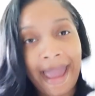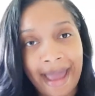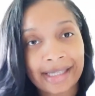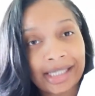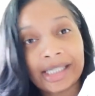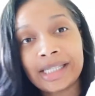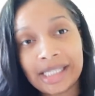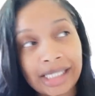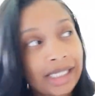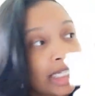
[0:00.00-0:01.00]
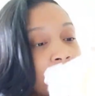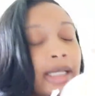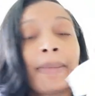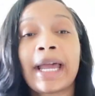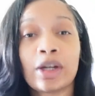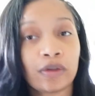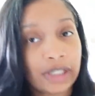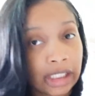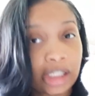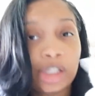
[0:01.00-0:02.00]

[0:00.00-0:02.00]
ass into this and somebody overseas